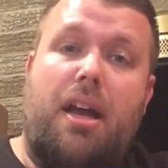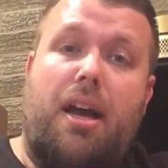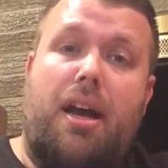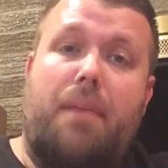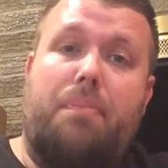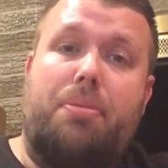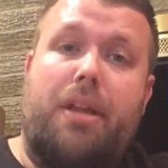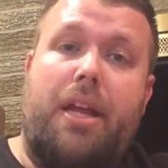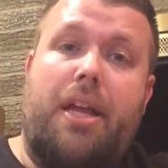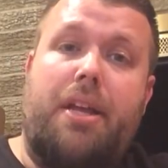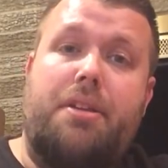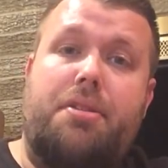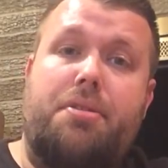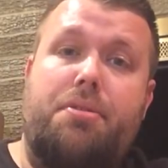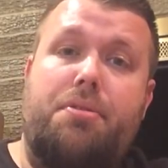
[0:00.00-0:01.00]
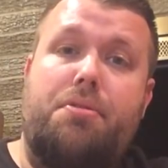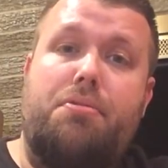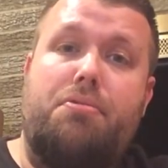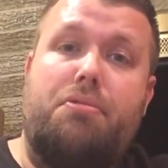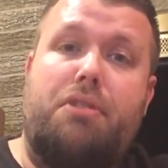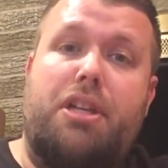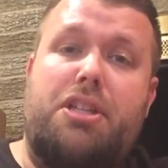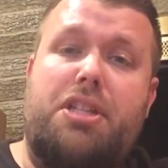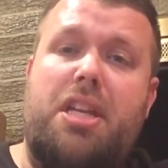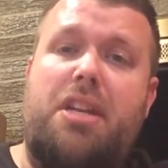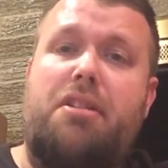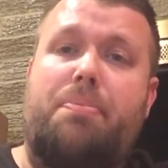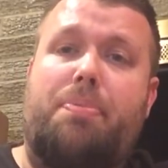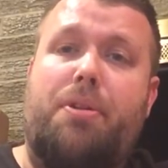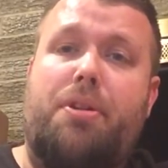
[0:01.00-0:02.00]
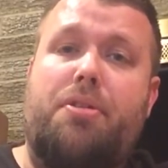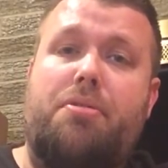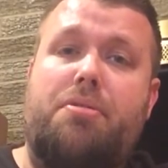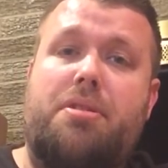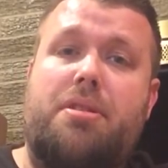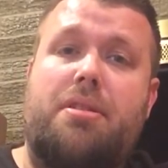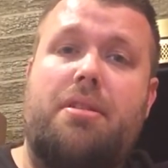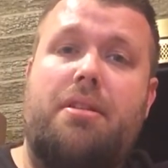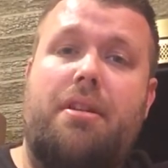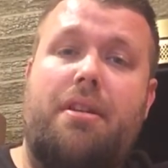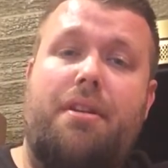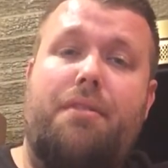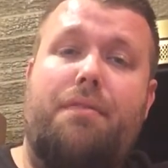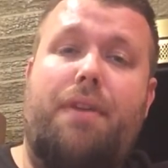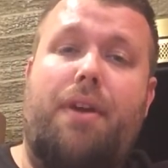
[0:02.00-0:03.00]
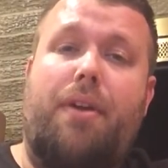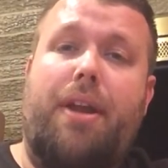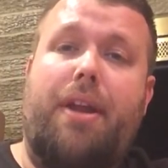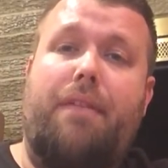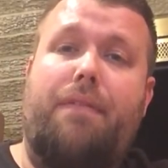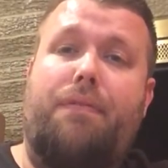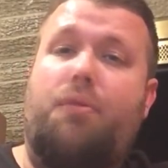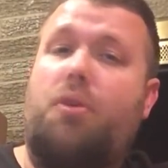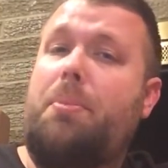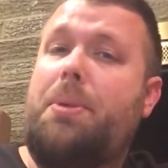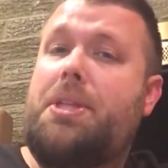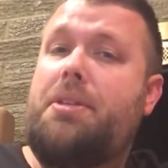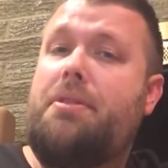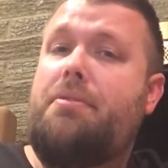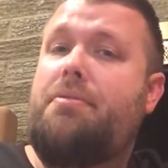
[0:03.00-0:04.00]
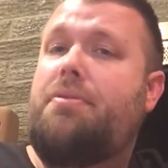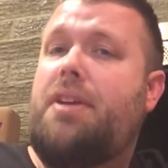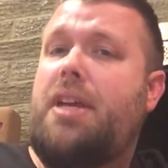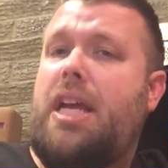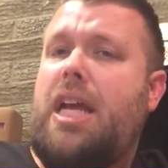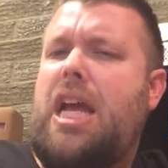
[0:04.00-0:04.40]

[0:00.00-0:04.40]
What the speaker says: I plan to continue to produce very informative